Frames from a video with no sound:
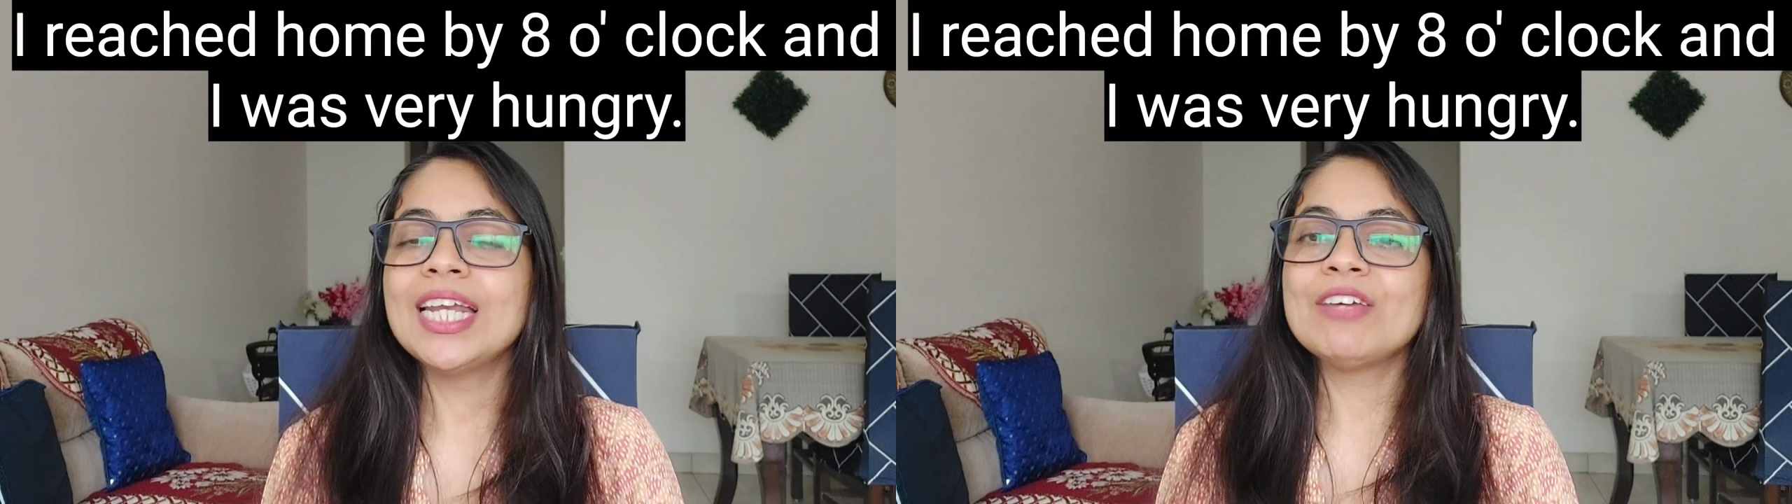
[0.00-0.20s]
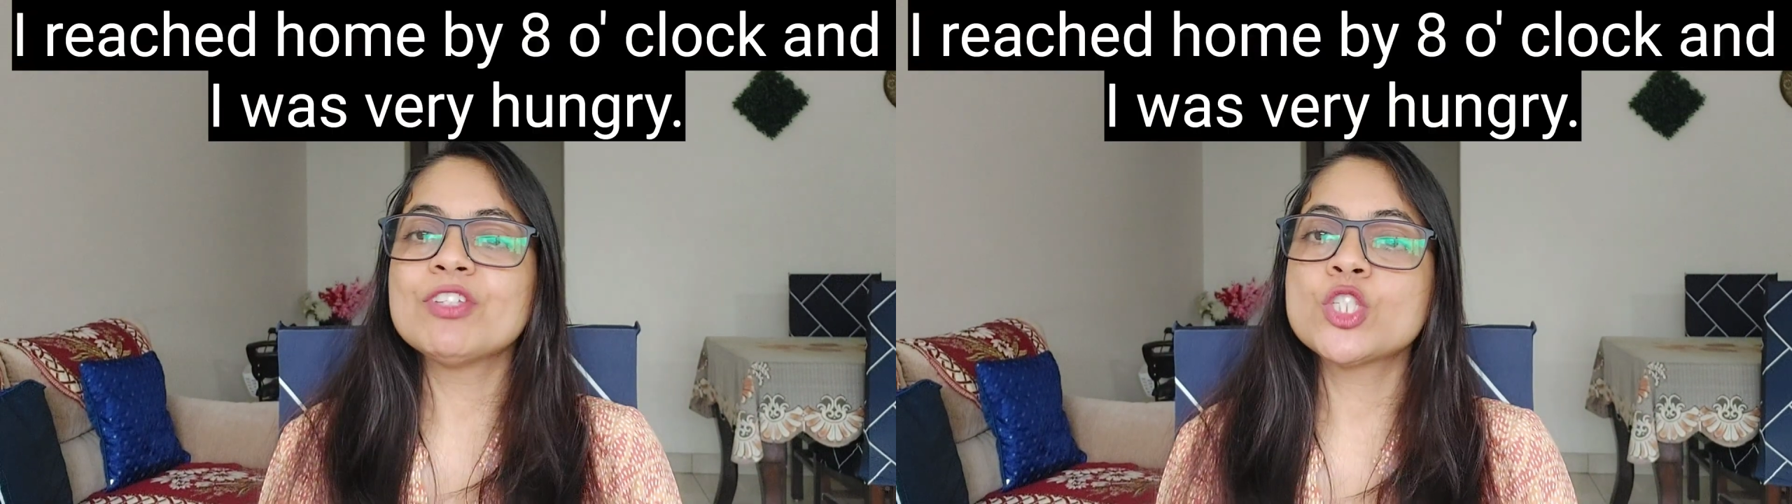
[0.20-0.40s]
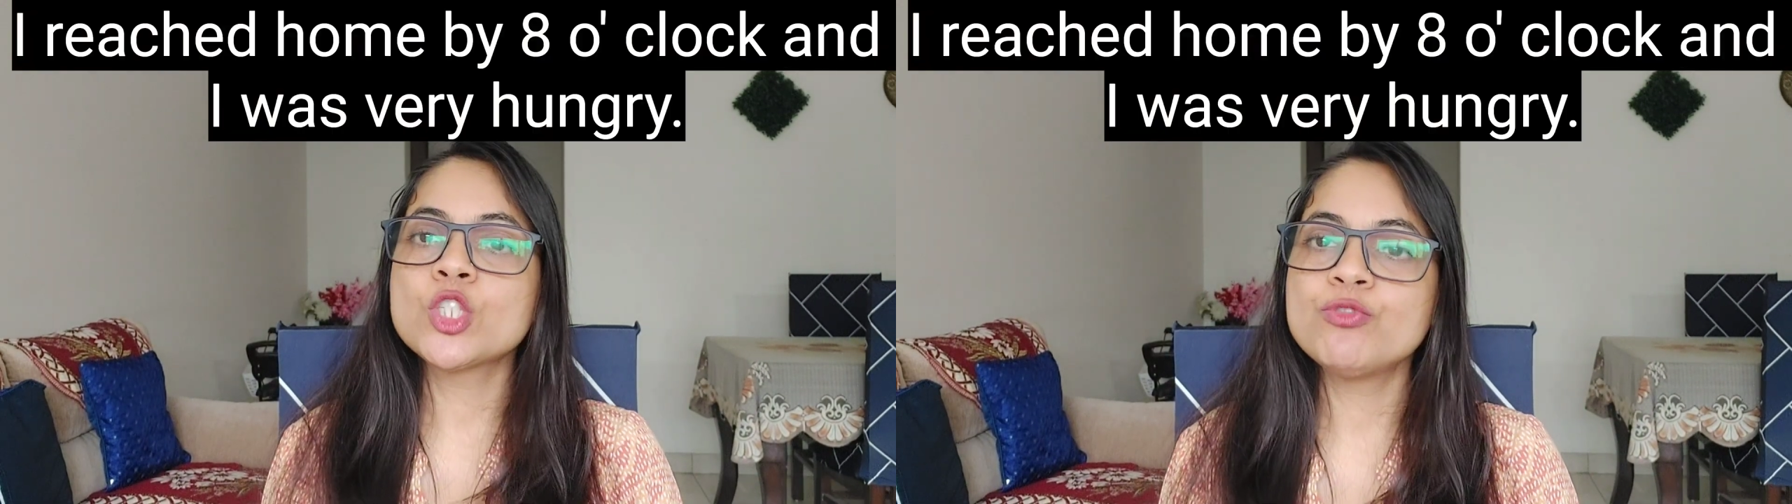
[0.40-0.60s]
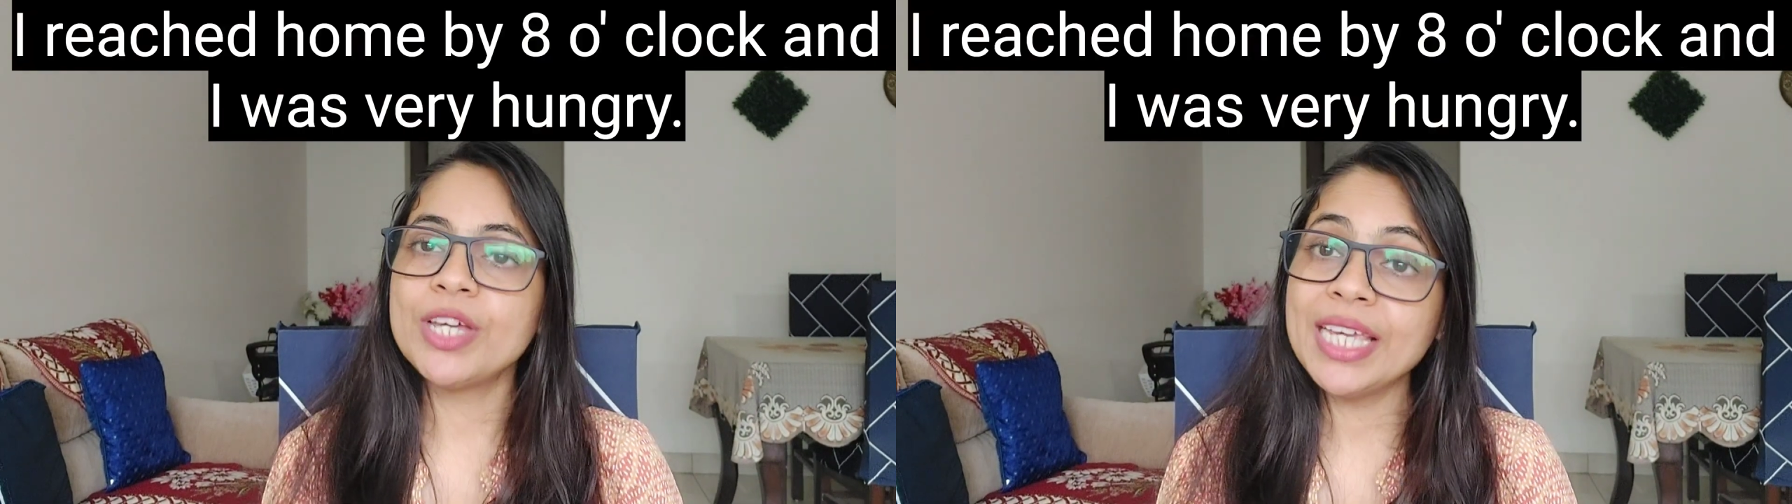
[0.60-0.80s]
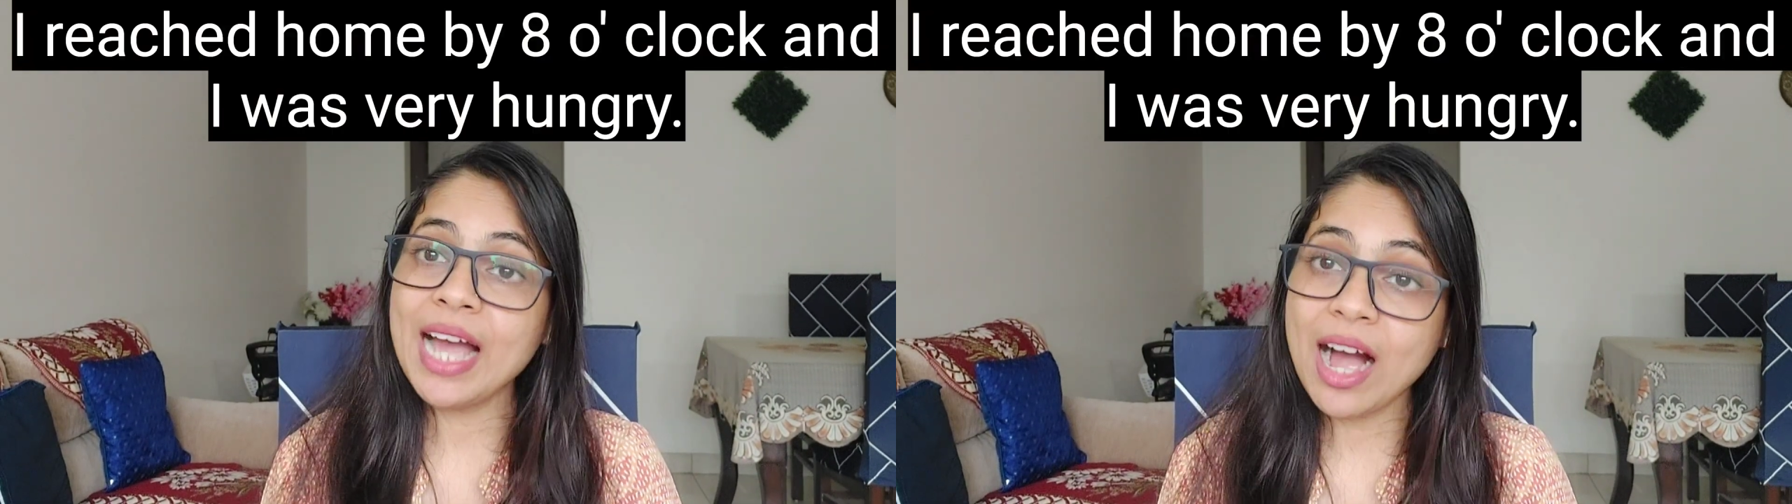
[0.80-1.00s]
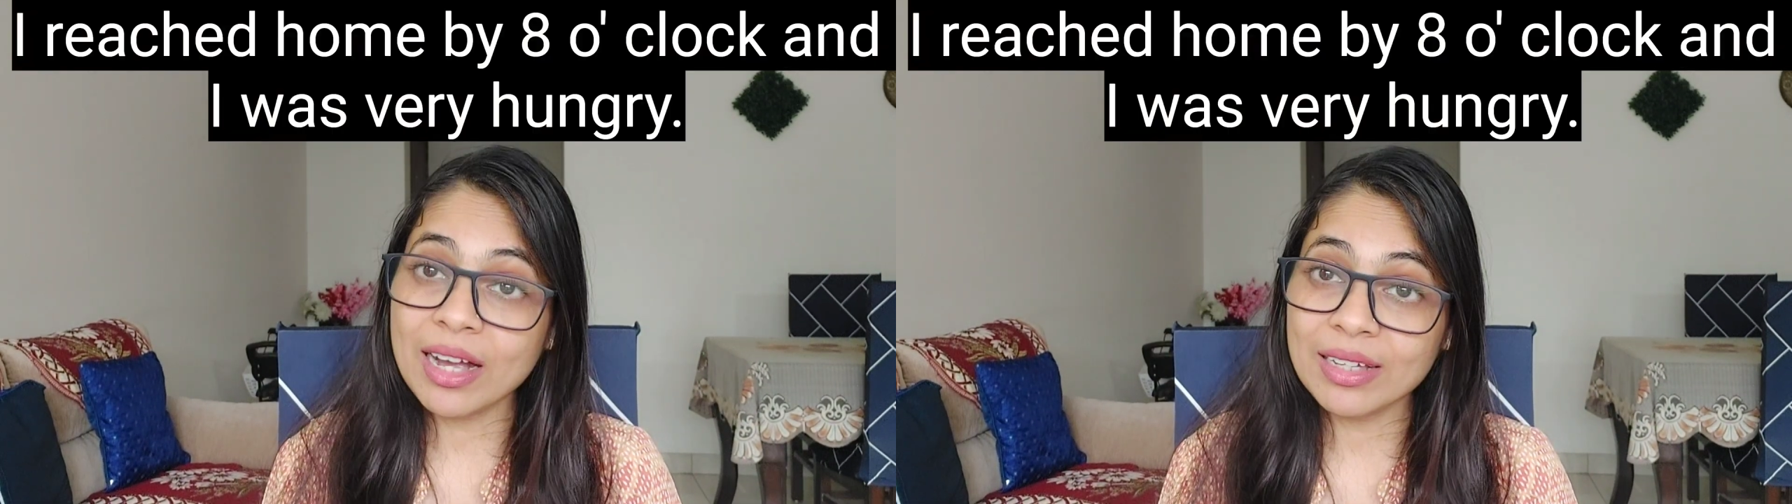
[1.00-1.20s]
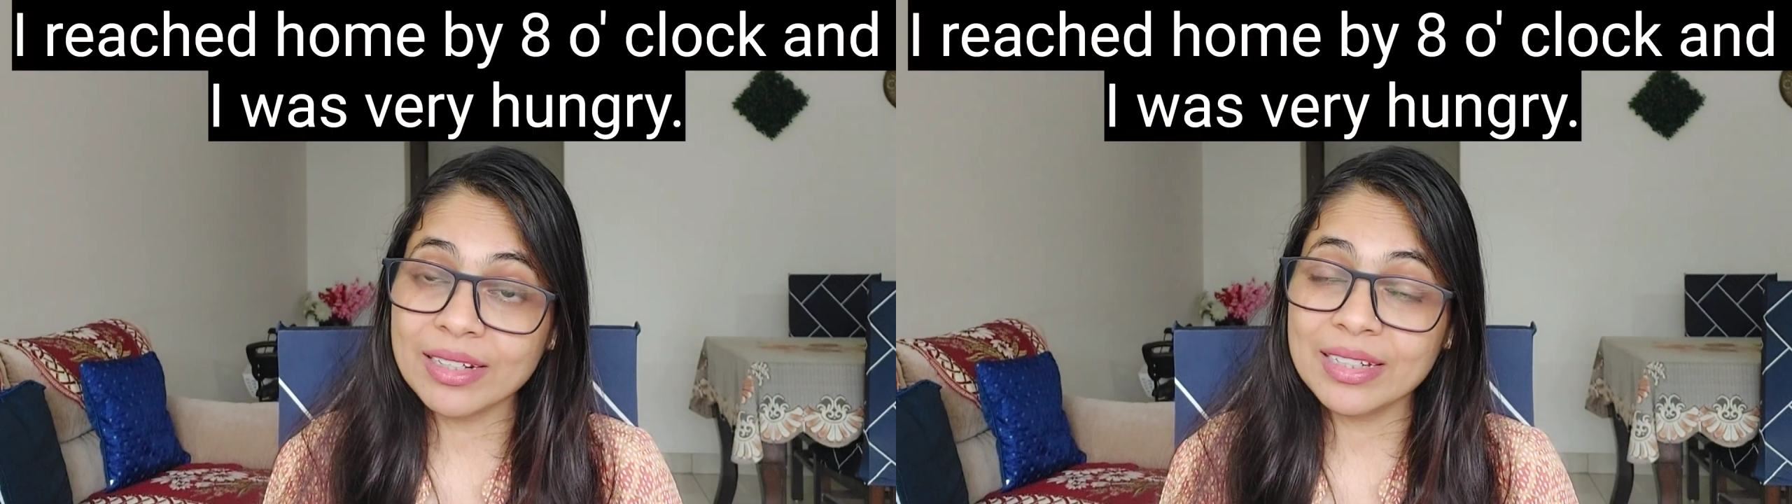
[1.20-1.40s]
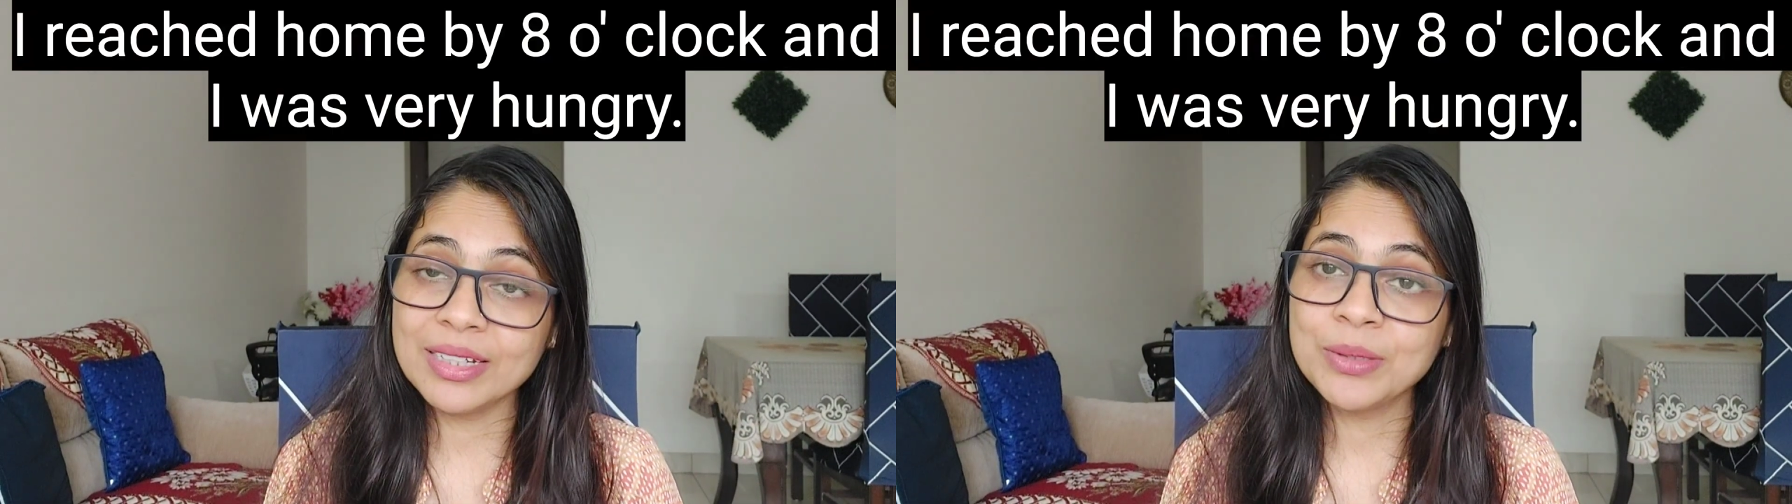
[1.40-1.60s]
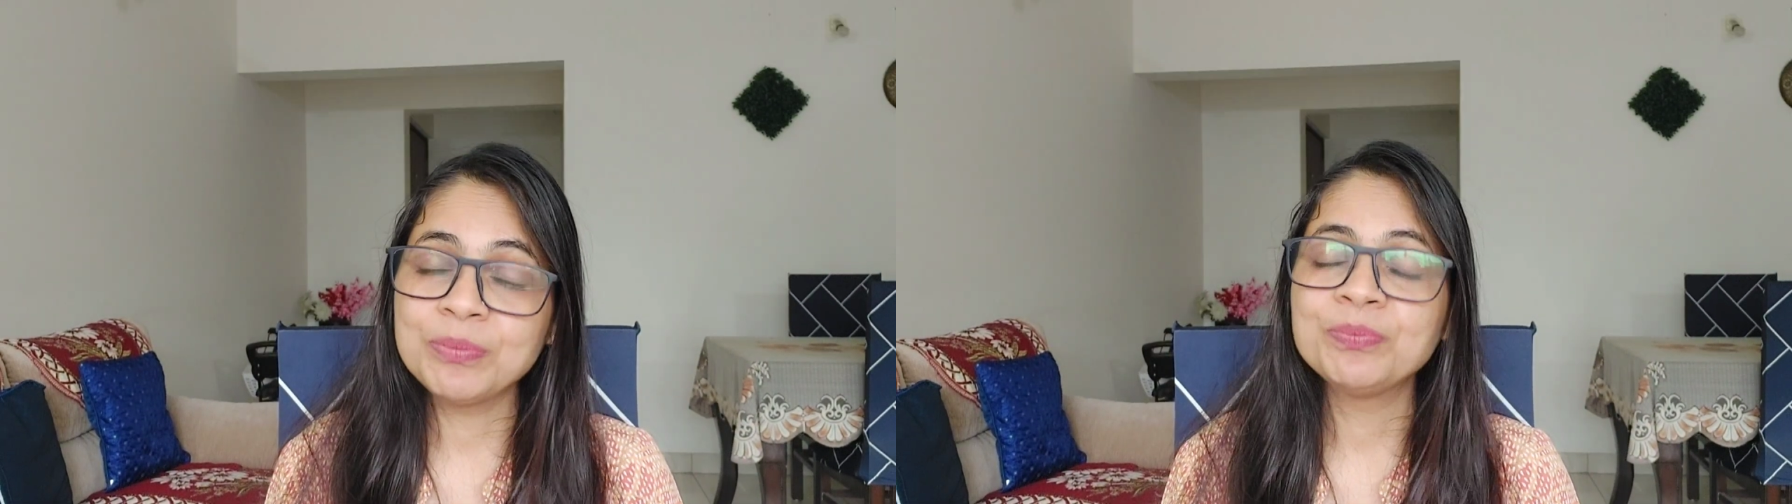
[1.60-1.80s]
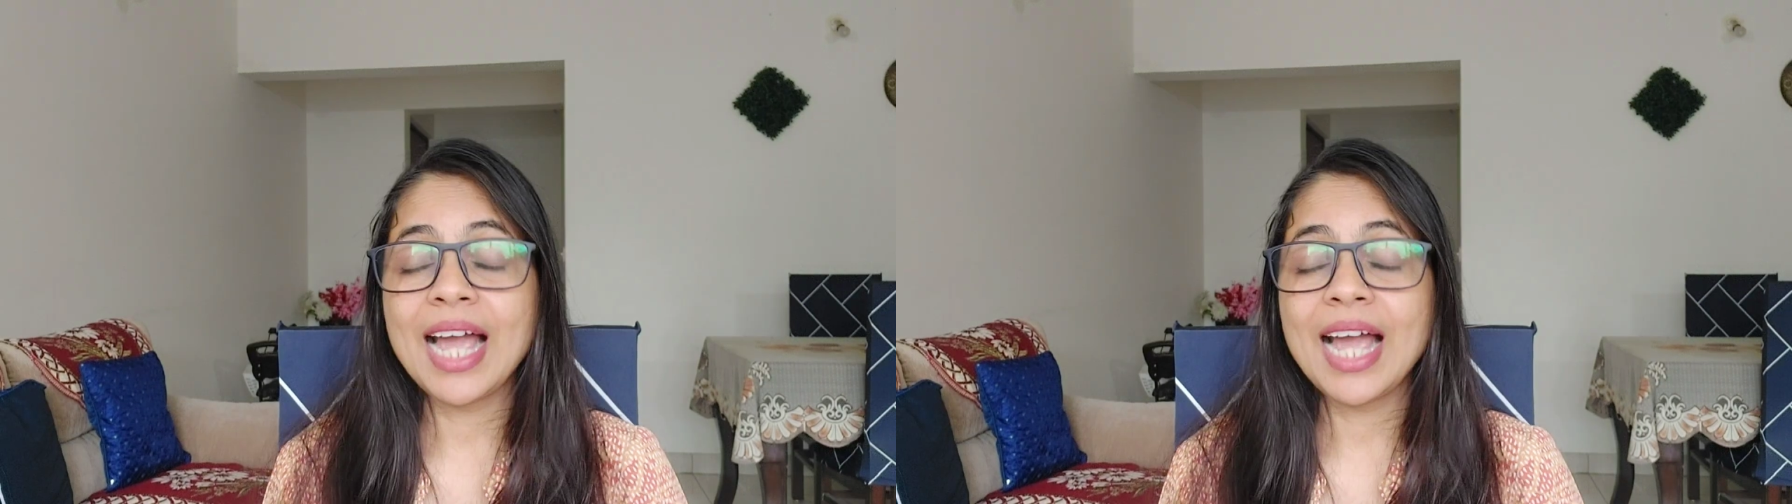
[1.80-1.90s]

and I was very hungry.